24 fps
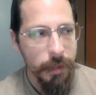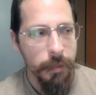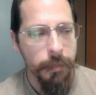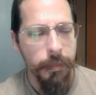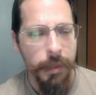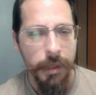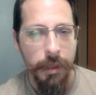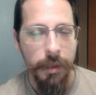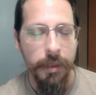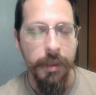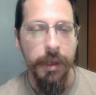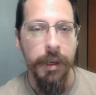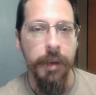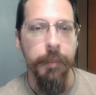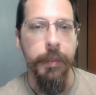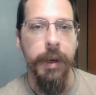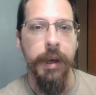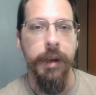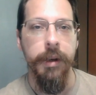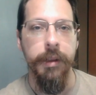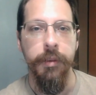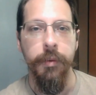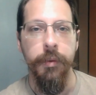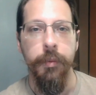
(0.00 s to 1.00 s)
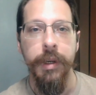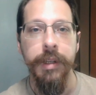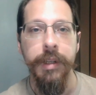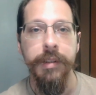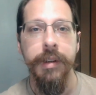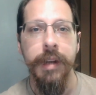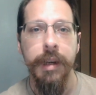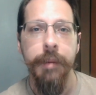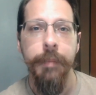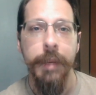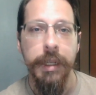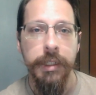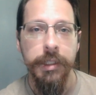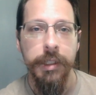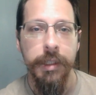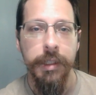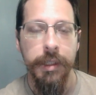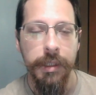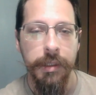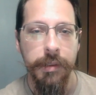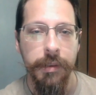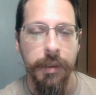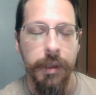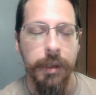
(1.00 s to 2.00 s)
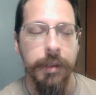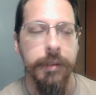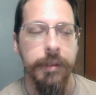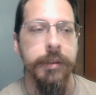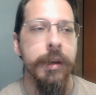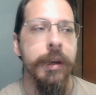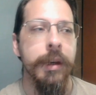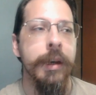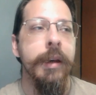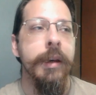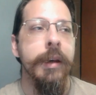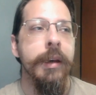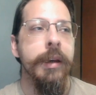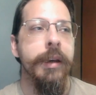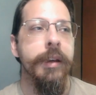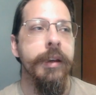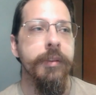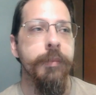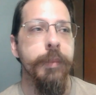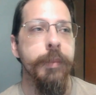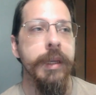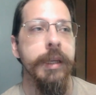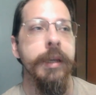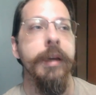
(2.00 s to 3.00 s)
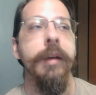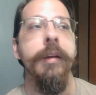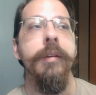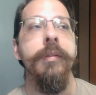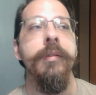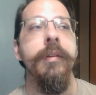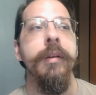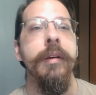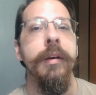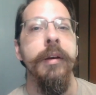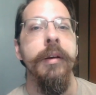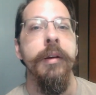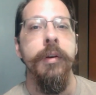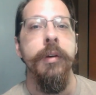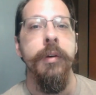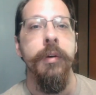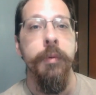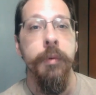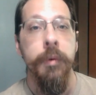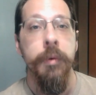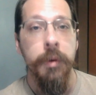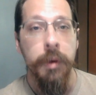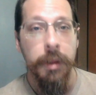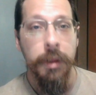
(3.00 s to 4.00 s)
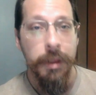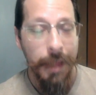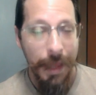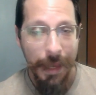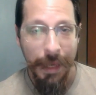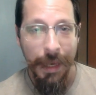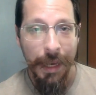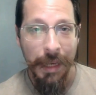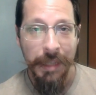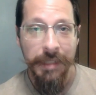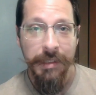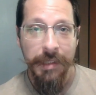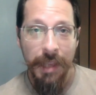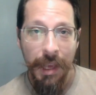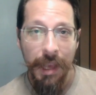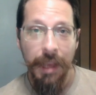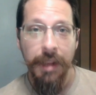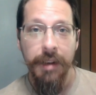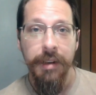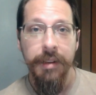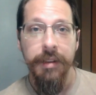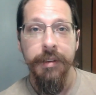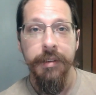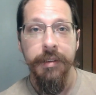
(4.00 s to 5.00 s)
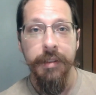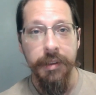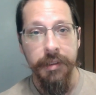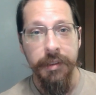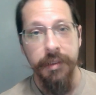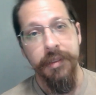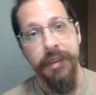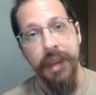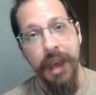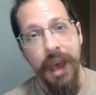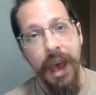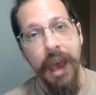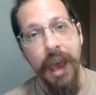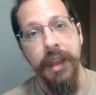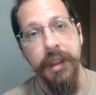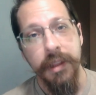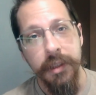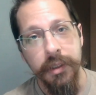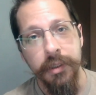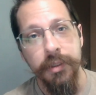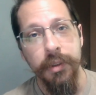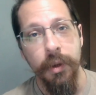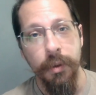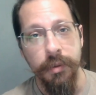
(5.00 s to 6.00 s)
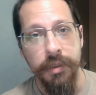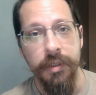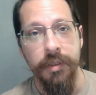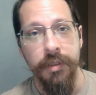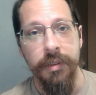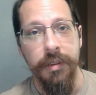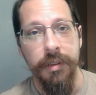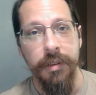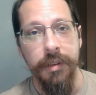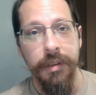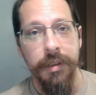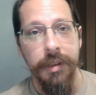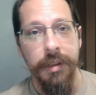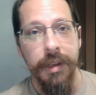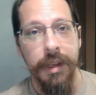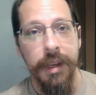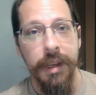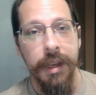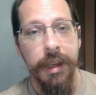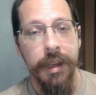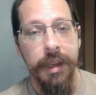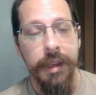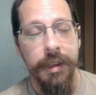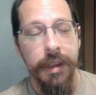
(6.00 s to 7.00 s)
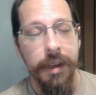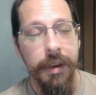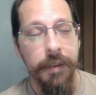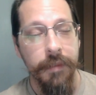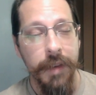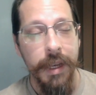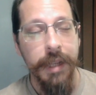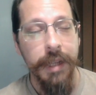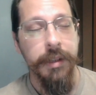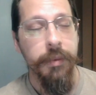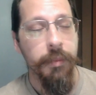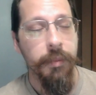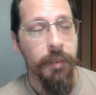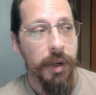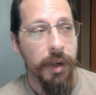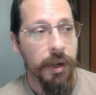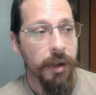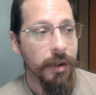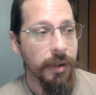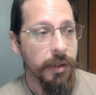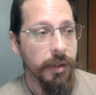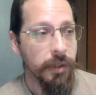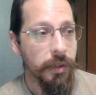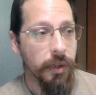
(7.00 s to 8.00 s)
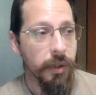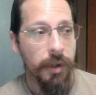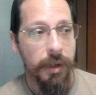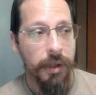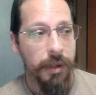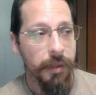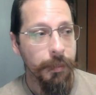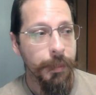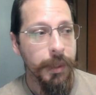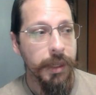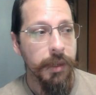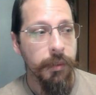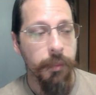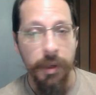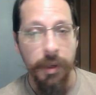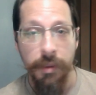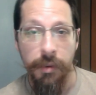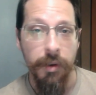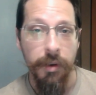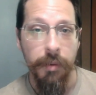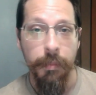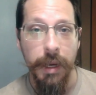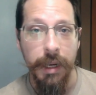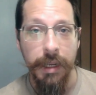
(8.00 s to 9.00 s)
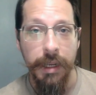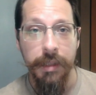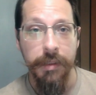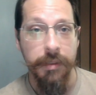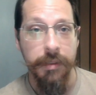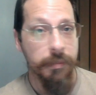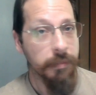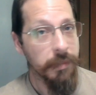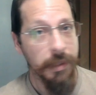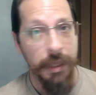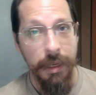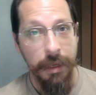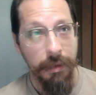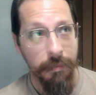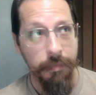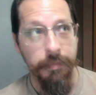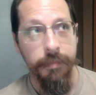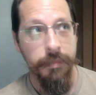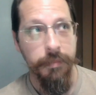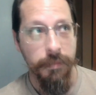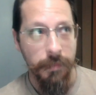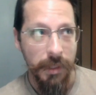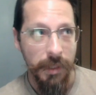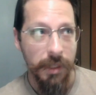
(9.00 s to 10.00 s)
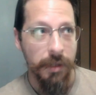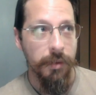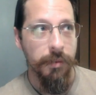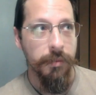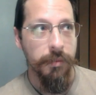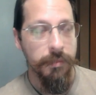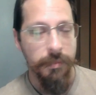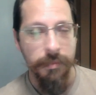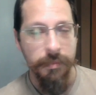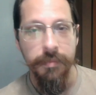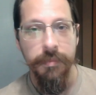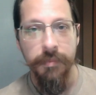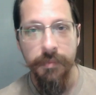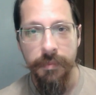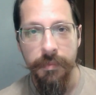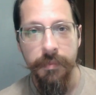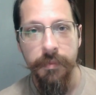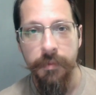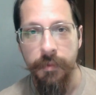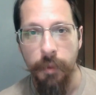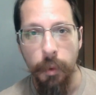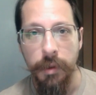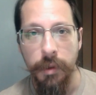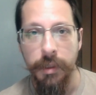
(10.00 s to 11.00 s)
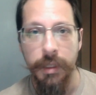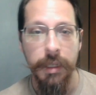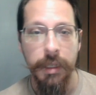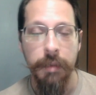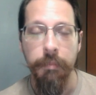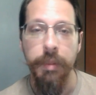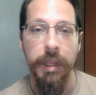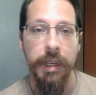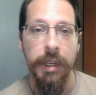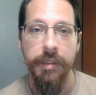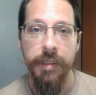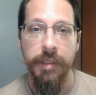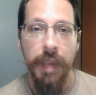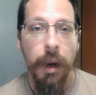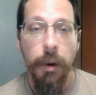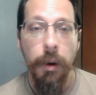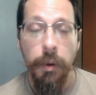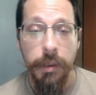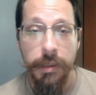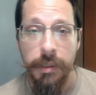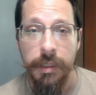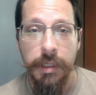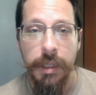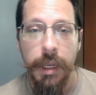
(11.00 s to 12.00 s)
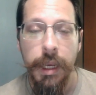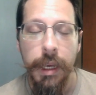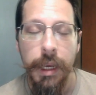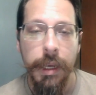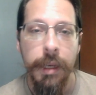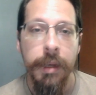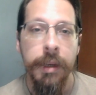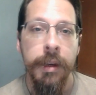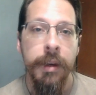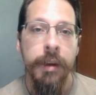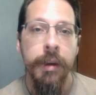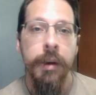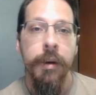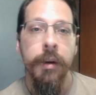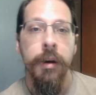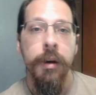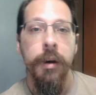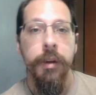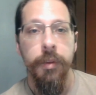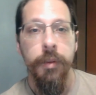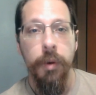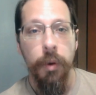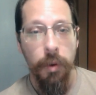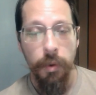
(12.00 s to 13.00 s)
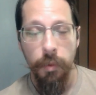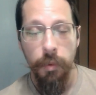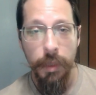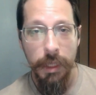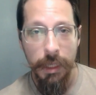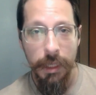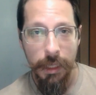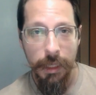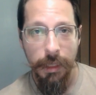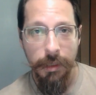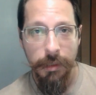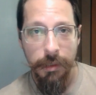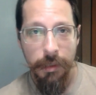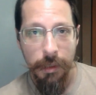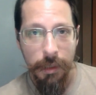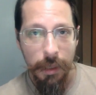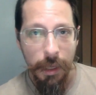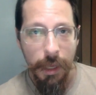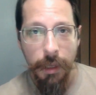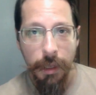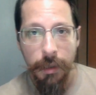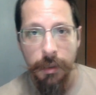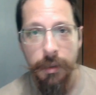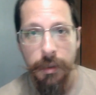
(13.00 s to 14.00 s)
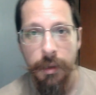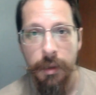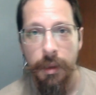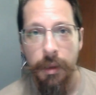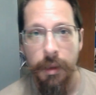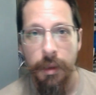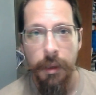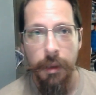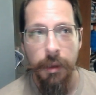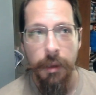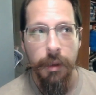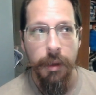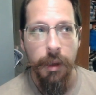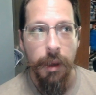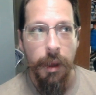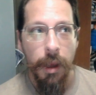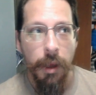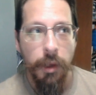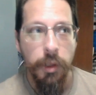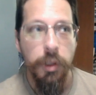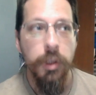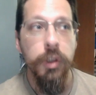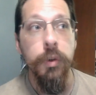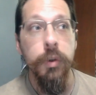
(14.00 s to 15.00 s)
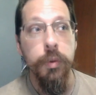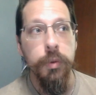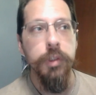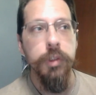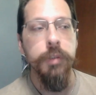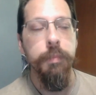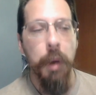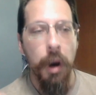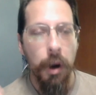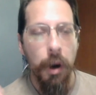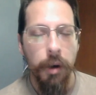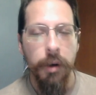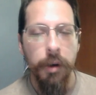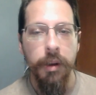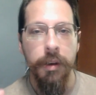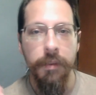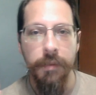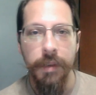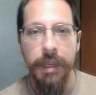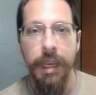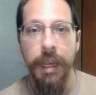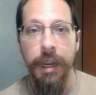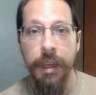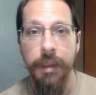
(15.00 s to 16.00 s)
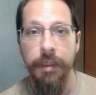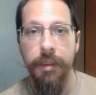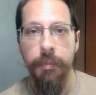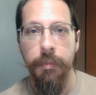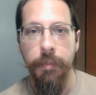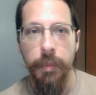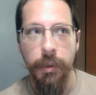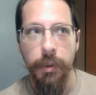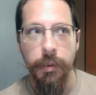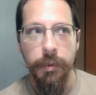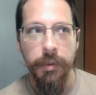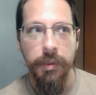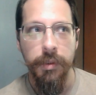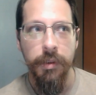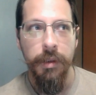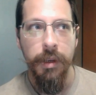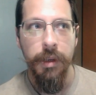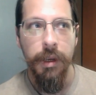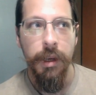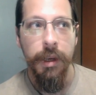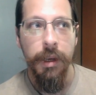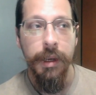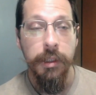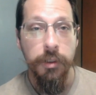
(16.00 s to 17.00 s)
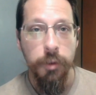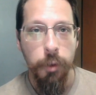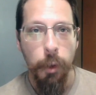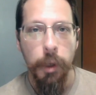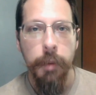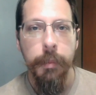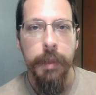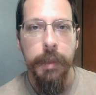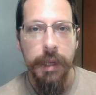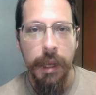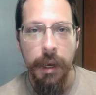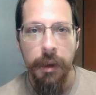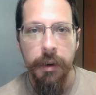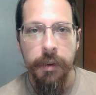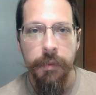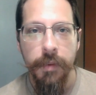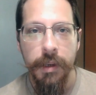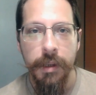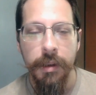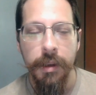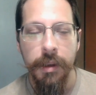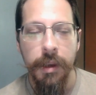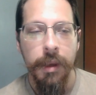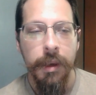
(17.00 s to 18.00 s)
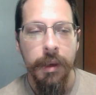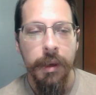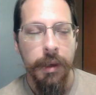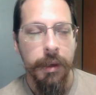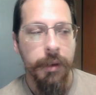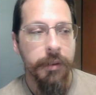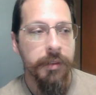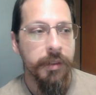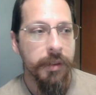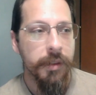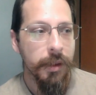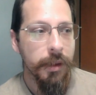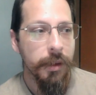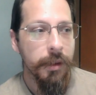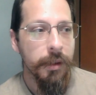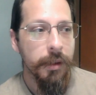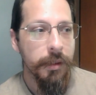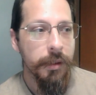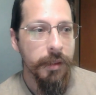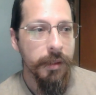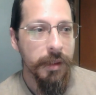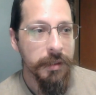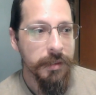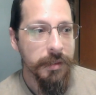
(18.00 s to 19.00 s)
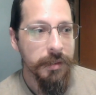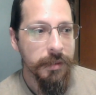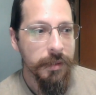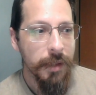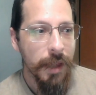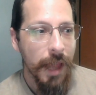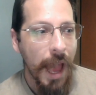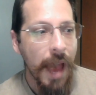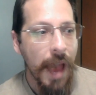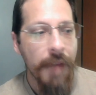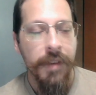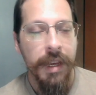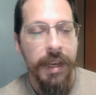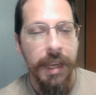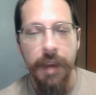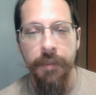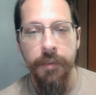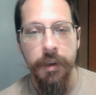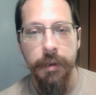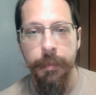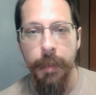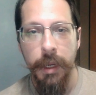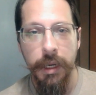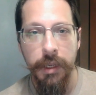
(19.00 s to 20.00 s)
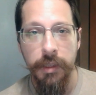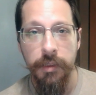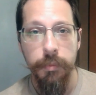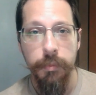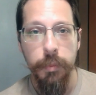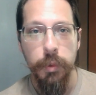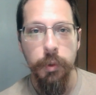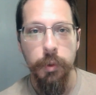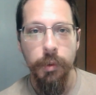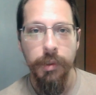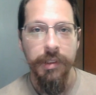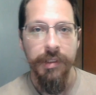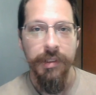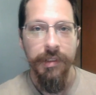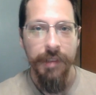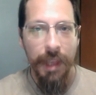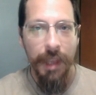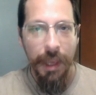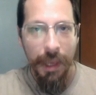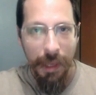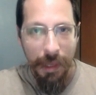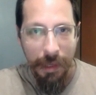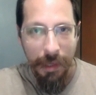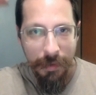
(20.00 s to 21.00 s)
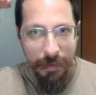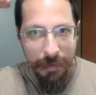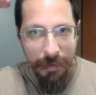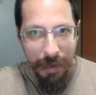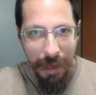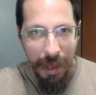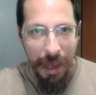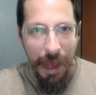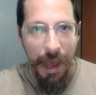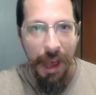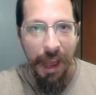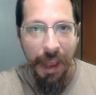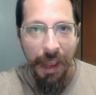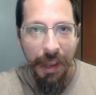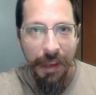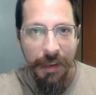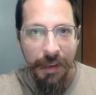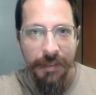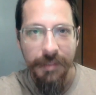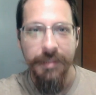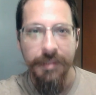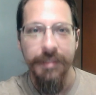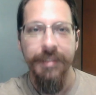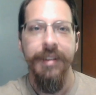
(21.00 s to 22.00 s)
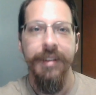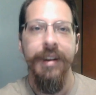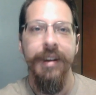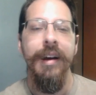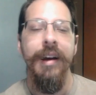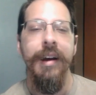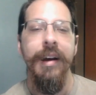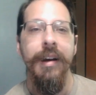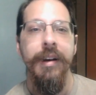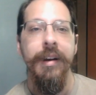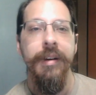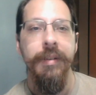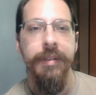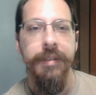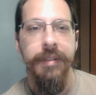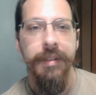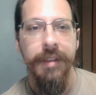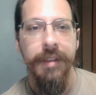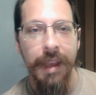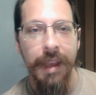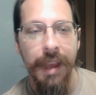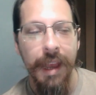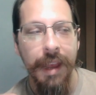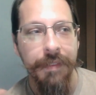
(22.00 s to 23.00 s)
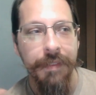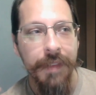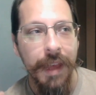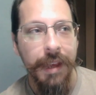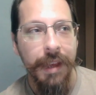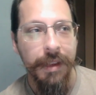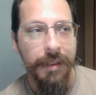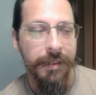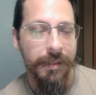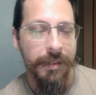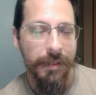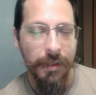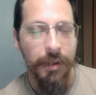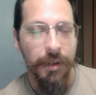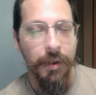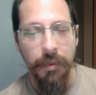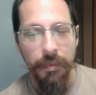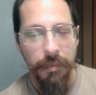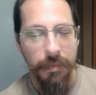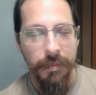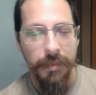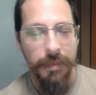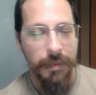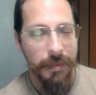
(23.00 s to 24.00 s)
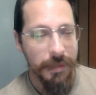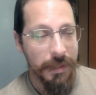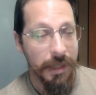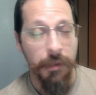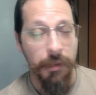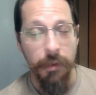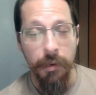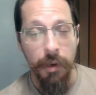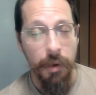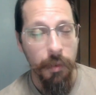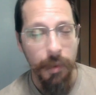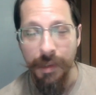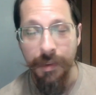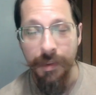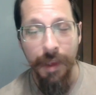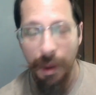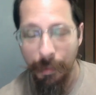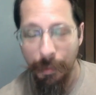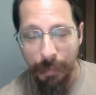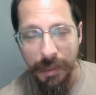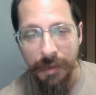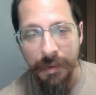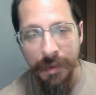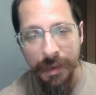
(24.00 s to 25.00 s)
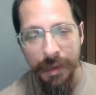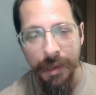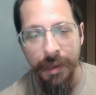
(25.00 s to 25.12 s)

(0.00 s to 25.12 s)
But the thing about it, and the reason I mention these things, is because, like I said, this is a highly social uh, event where you're going to be with your buddies for, like, you know, fourteen plus hours a day the whole weekend. And a huge part of getting the most uh, enjoyment out of it is to is having everybody's mood stay high, uh, and that, you know, doesn't always happen.